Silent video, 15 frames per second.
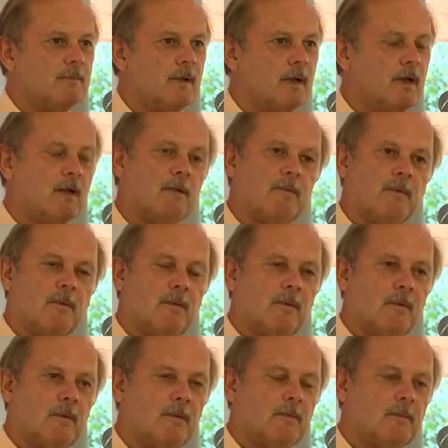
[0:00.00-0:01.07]
to
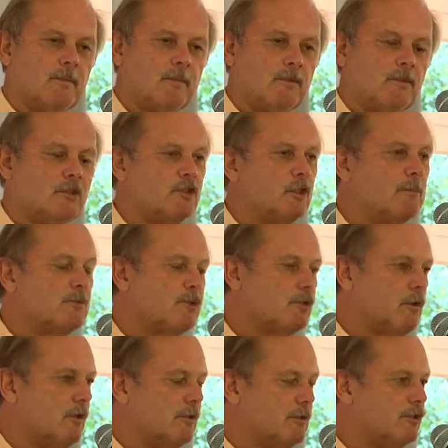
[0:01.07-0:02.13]

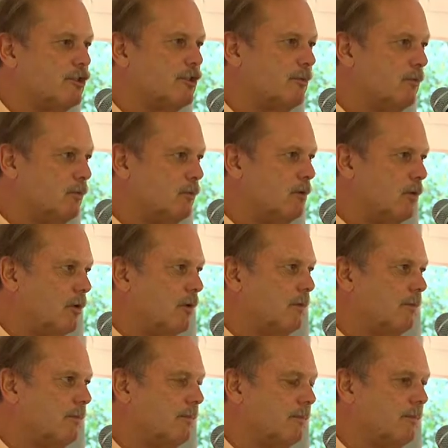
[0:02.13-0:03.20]
jumpstart the Civil War
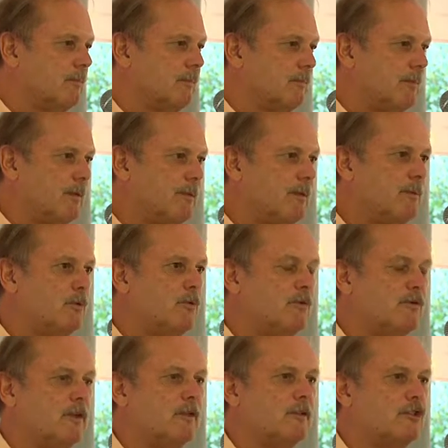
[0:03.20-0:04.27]
by people who
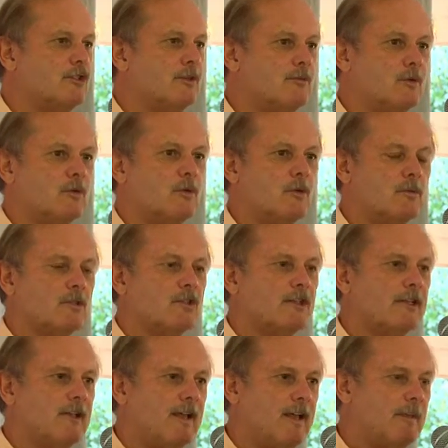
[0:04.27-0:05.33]
thought the Civil War was
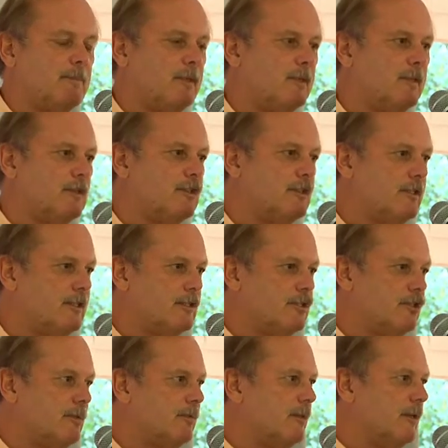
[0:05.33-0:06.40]
going to happen unless they did
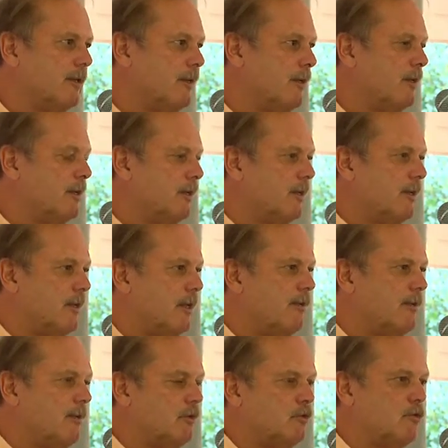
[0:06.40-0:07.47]
something
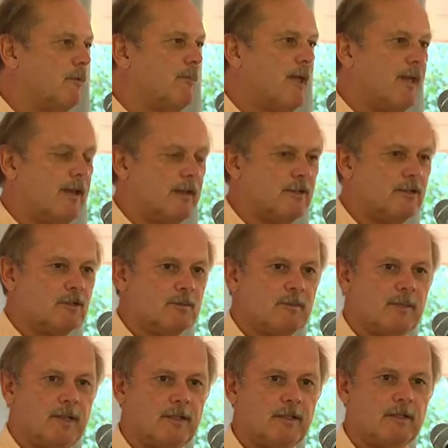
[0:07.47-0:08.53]
dramatic to
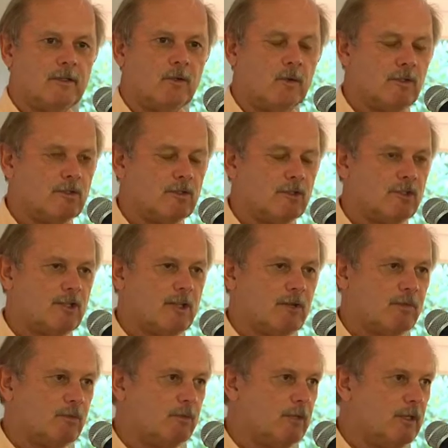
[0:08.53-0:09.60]
make the North and
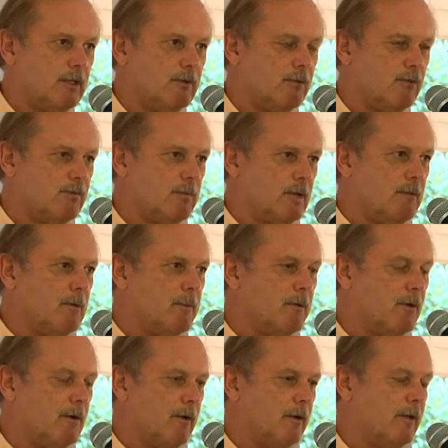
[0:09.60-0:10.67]
South really come
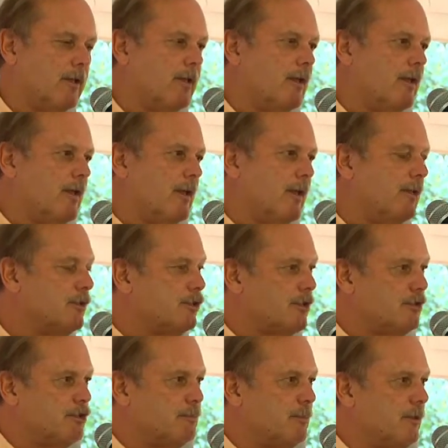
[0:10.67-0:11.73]
apart. And this
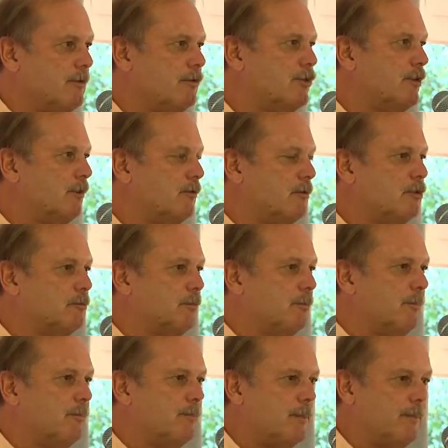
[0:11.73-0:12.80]
conspiracy was
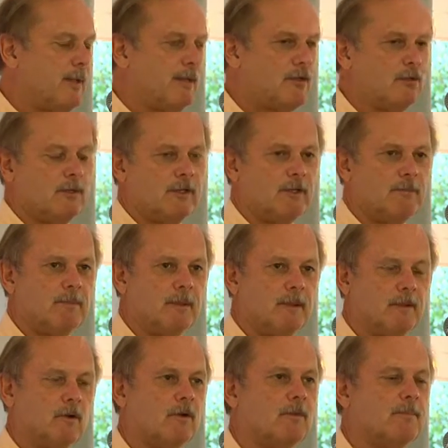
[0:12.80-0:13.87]
perpetuated
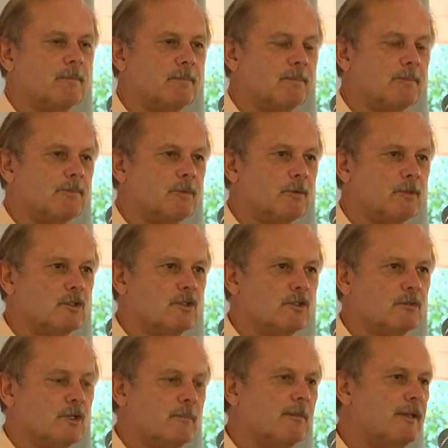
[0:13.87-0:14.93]
by, or was
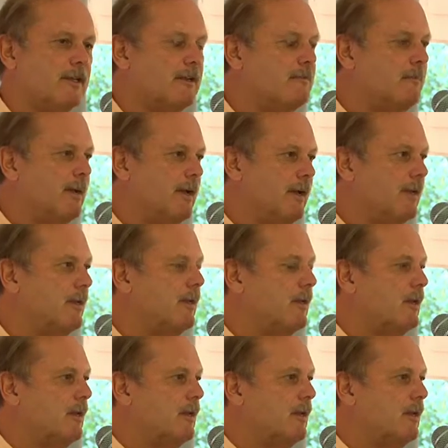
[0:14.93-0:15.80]
committed by,